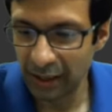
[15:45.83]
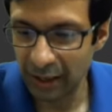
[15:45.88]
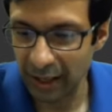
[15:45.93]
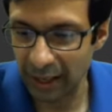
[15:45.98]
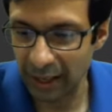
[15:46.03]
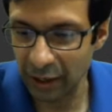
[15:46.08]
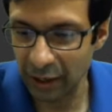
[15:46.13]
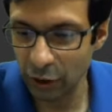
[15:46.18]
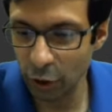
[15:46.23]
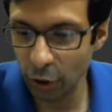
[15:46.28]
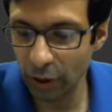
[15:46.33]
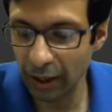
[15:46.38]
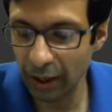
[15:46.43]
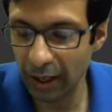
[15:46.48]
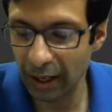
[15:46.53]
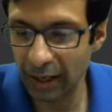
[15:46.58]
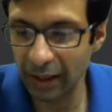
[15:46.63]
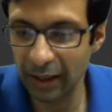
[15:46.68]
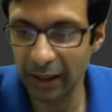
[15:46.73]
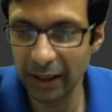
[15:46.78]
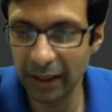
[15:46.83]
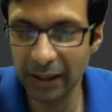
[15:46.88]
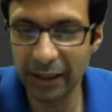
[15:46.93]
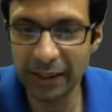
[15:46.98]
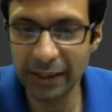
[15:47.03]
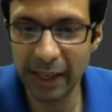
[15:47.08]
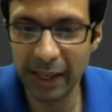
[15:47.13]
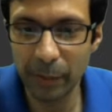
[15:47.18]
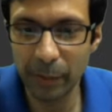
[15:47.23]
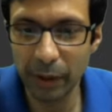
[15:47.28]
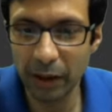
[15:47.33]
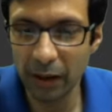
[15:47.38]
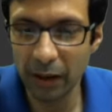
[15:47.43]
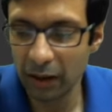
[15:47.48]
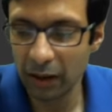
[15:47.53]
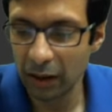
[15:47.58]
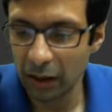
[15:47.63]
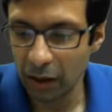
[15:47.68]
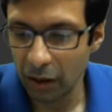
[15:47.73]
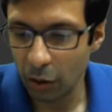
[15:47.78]
And look in the table,
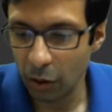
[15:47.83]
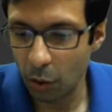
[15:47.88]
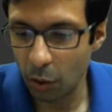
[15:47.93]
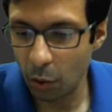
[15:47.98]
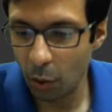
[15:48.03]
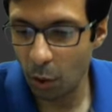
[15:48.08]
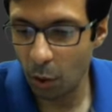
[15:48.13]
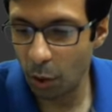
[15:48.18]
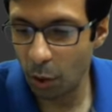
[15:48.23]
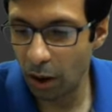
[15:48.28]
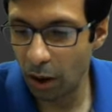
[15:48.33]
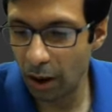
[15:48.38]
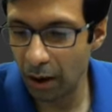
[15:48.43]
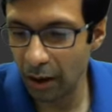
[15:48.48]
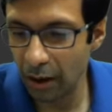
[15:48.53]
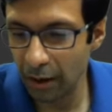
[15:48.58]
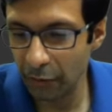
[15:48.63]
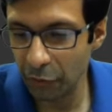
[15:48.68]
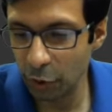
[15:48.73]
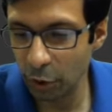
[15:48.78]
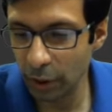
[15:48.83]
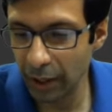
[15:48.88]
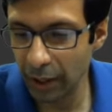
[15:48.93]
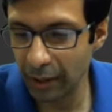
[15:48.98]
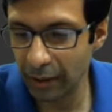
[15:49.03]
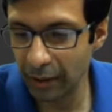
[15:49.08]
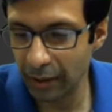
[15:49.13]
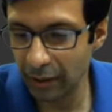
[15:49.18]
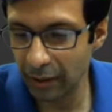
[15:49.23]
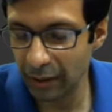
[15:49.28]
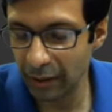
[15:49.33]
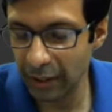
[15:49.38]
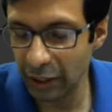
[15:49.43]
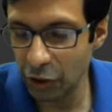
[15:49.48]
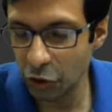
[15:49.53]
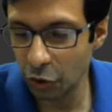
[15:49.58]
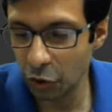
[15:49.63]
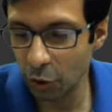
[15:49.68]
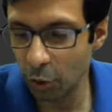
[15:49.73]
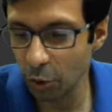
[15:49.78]
if you look at
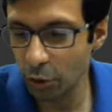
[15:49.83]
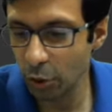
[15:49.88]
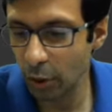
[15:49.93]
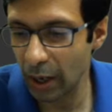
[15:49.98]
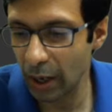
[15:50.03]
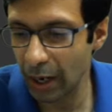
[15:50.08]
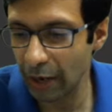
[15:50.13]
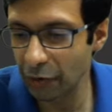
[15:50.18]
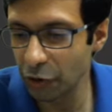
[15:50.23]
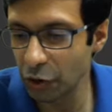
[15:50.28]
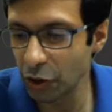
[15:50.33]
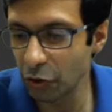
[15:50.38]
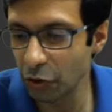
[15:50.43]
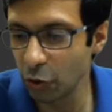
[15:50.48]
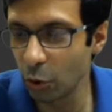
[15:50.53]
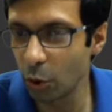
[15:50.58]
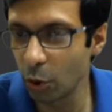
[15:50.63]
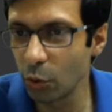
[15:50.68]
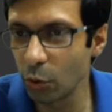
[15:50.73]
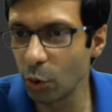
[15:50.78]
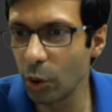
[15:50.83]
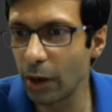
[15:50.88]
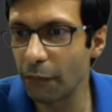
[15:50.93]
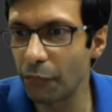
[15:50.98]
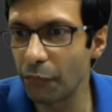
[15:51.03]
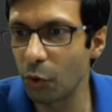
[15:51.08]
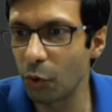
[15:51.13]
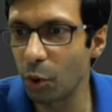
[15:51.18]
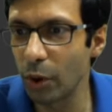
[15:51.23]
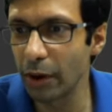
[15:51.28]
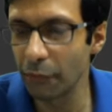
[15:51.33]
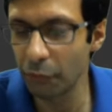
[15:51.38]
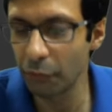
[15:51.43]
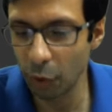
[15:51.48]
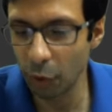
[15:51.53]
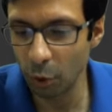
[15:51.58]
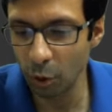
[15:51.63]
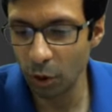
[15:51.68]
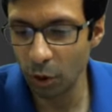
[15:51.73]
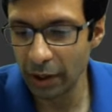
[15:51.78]
each row, so hydrogen row, you have 4 and
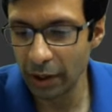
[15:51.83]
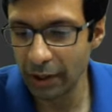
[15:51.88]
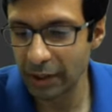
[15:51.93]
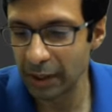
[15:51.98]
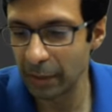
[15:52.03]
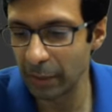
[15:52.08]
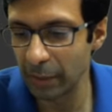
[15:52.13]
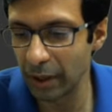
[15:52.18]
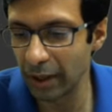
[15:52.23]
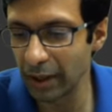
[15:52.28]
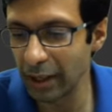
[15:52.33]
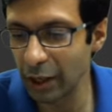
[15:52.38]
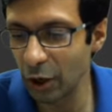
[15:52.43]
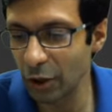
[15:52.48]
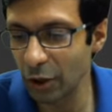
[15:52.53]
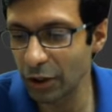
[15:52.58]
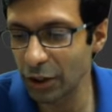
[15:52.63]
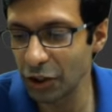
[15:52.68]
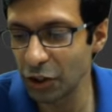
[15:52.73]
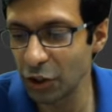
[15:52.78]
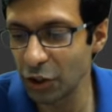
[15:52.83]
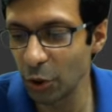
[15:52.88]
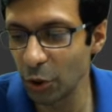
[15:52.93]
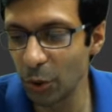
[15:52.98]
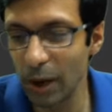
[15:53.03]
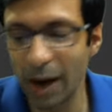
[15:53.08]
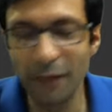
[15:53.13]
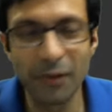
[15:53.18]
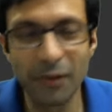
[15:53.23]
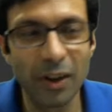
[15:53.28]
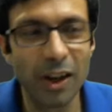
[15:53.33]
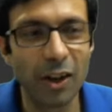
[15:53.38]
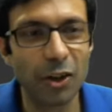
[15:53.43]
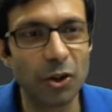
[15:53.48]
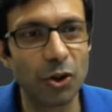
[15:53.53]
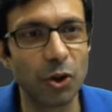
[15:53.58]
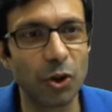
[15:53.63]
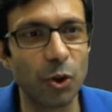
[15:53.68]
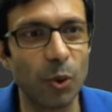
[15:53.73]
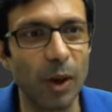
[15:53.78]
4. Similarly, oxygen, you have
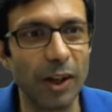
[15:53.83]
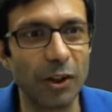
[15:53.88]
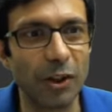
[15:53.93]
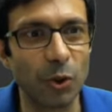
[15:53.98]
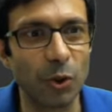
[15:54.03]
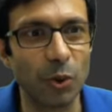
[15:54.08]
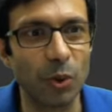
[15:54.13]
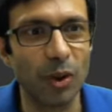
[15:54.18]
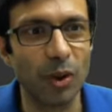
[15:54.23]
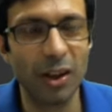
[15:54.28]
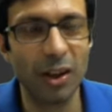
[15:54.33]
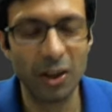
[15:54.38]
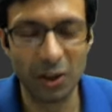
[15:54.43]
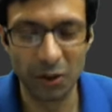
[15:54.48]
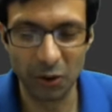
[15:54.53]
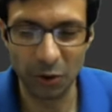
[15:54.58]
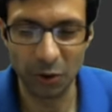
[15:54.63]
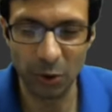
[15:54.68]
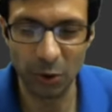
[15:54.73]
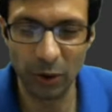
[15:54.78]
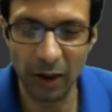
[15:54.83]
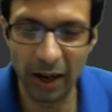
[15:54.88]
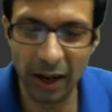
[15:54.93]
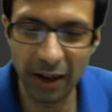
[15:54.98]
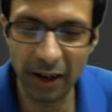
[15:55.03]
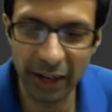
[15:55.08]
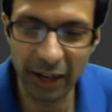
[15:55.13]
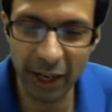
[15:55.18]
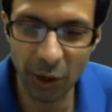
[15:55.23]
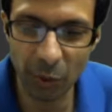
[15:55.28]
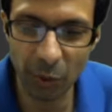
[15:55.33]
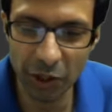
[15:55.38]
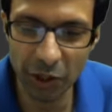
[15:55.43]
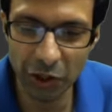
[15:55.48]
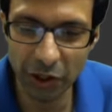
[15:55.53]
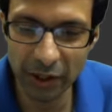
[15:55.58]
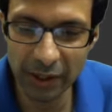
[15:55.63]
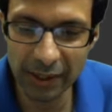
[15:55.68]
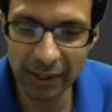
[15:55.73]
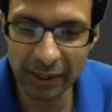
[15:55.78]
2 and 2. So our
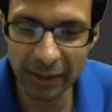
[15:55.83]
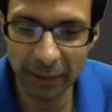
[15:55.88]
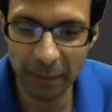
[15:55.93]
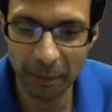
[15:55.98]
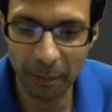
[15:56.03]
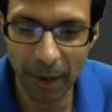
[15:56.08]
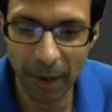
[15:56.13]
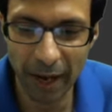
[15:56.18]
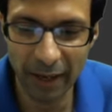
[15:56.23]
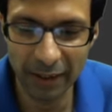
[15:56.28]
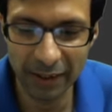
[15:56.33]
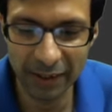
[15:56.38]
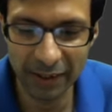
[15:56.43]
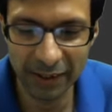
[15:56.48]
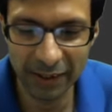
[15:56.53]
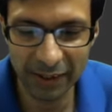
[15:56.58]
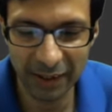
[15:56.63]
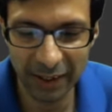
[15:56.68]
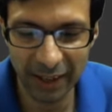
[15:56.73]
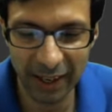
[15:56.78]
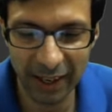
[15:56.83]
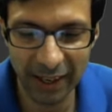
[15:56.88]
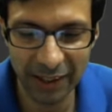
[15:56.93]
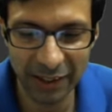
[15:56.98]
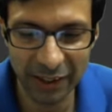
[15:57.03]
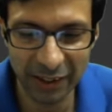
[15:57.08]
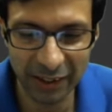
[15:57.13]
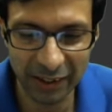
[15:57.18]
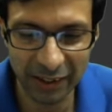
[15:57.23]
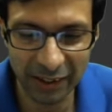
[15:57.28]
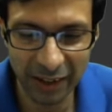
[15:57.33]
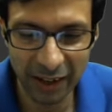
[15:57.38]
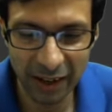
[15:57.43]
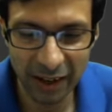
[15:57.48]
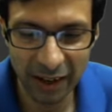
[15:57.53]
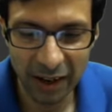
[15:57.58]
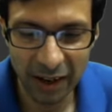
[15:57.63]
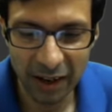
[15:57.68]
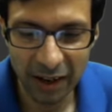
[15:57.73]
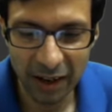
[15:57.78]
equation is balanced. Excellent.
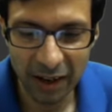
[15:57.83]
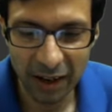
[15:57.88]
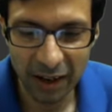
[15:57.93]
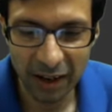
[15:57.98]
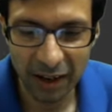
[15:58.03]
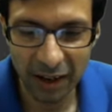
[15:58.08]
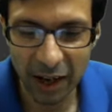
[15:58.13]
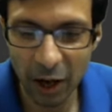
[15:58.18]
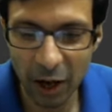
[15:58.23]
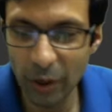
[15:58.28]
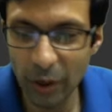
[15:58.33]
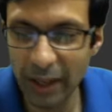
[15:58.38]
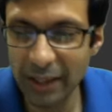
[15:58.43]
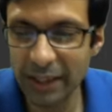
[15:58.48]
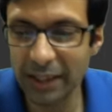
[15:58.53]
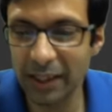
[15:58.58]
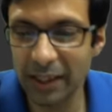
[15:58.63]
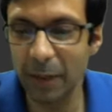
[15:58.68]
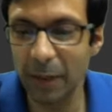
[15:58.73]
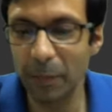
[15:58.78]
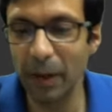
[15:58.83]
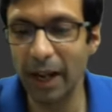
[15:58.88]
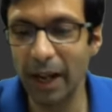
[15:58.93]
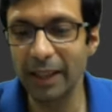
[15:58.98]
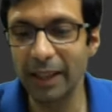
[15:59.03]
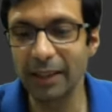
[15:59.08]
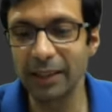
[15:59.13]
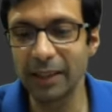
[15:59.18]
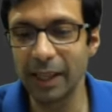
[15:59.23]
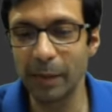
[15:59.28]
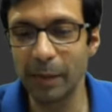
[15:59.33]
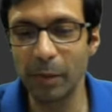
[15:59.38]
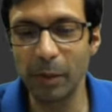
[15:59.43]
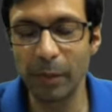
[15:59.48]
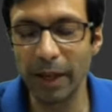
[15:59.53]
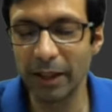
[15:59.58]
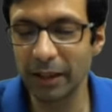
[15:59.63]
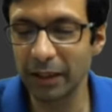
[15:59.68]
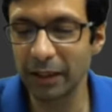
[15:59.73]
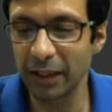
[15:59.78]
Now let's apply the table
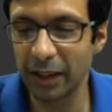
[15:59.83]
method